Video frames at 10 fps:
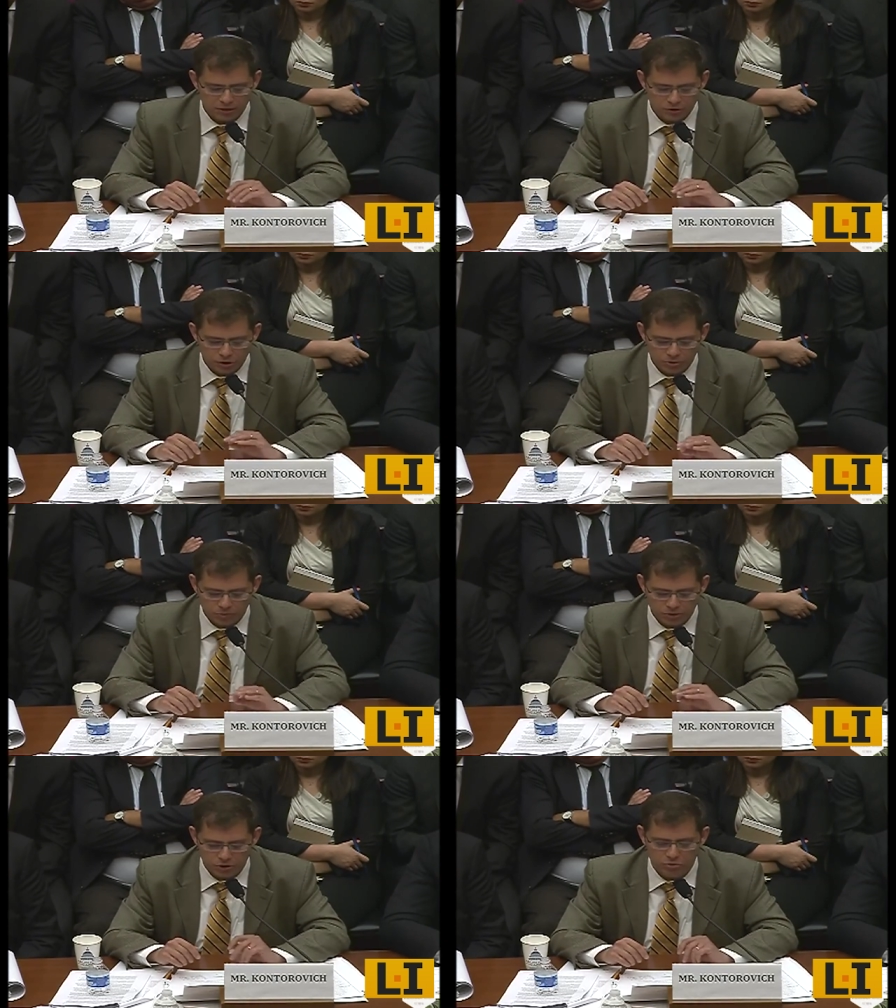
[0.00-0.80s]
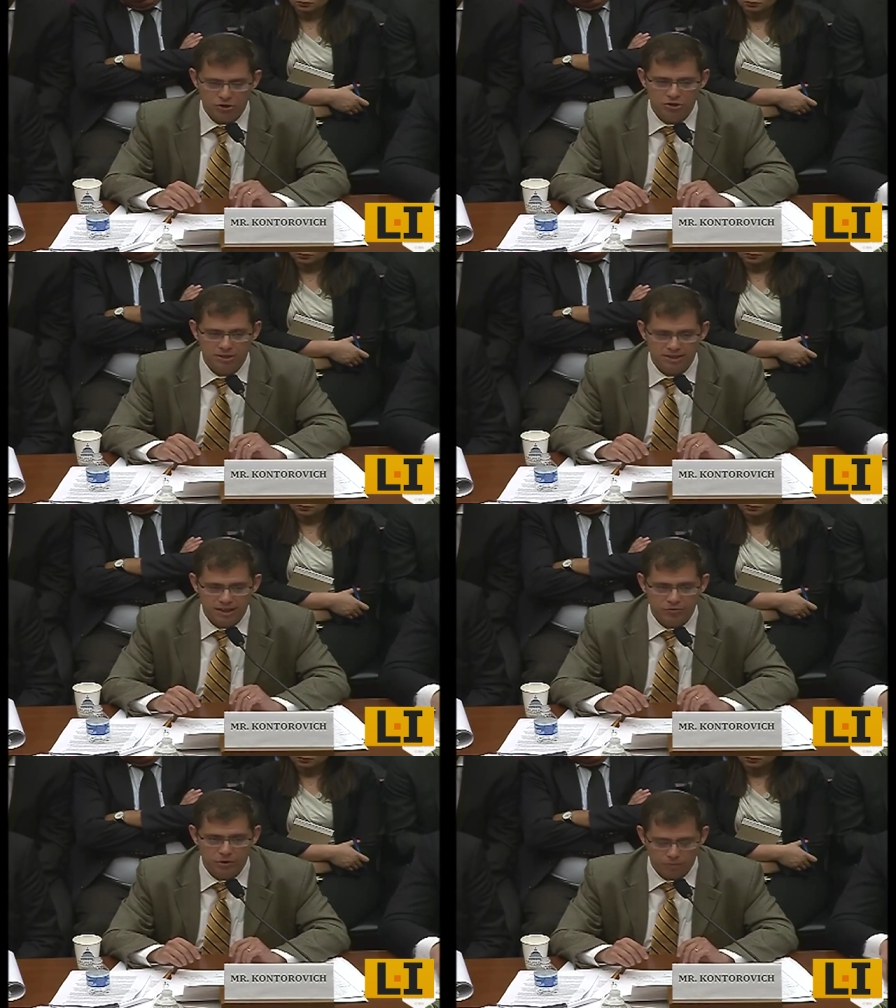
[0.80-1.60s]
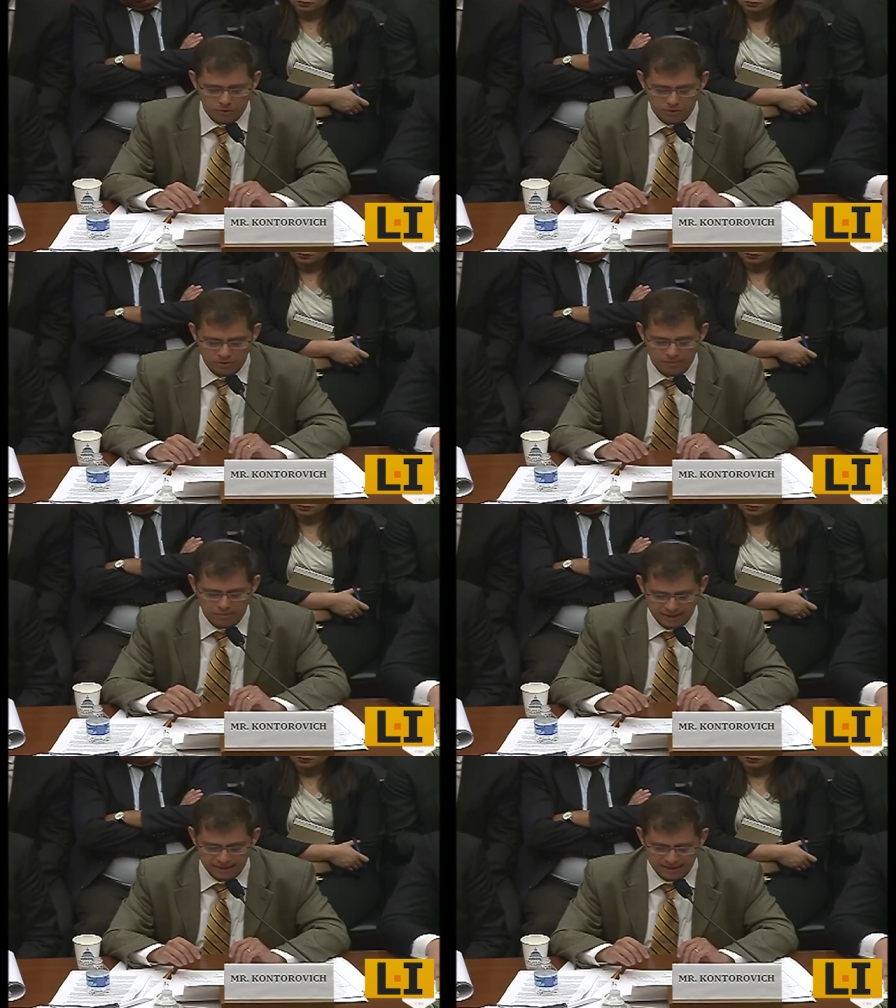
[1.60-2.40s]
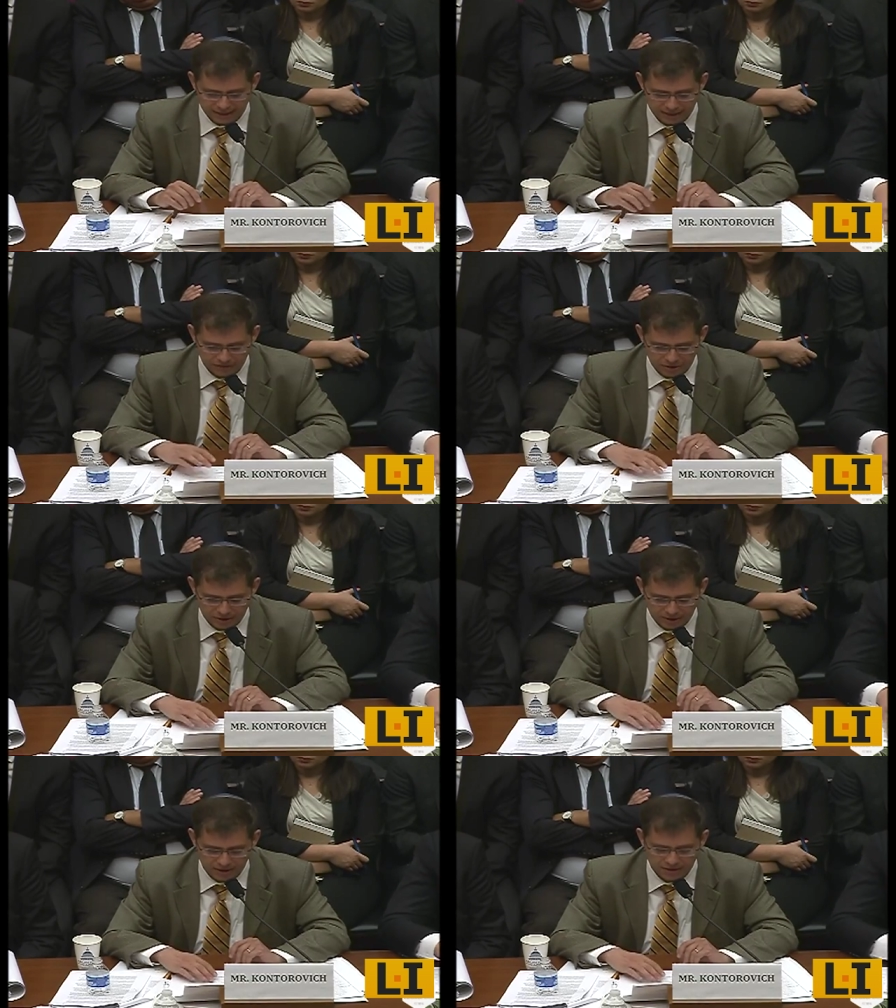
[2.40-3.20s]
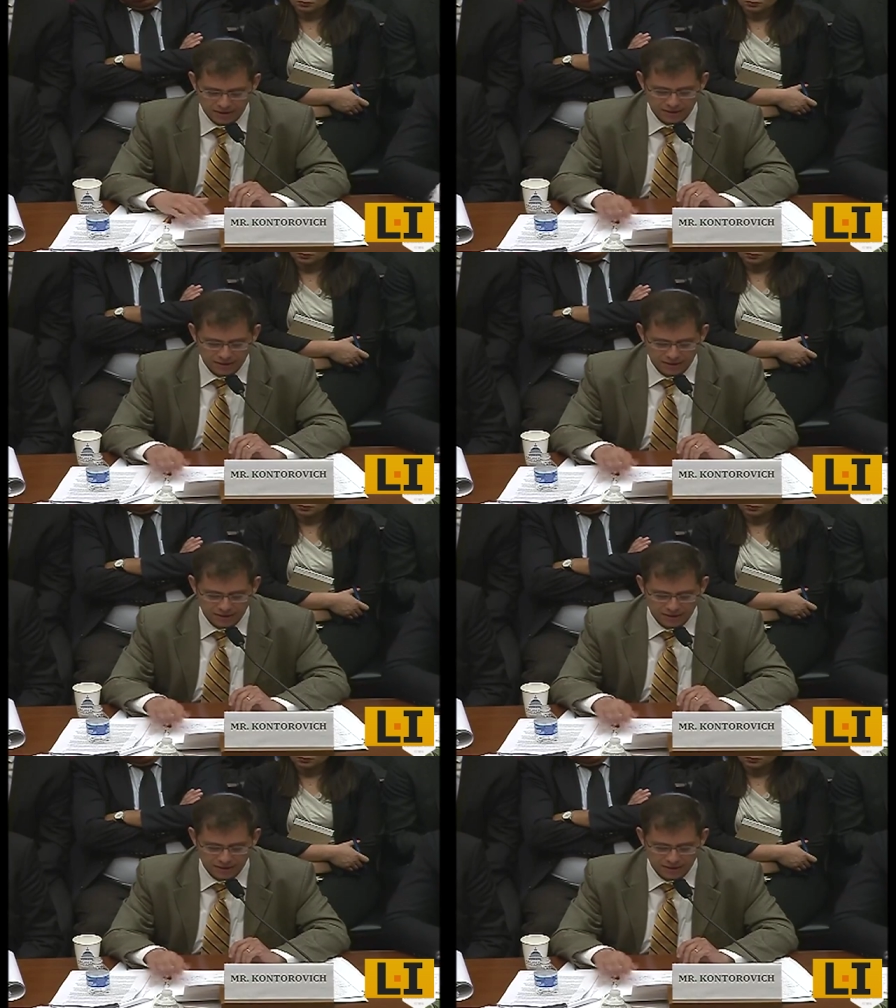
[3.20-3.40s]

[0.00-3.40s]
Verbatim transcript: no administration has ever opposed business activity there.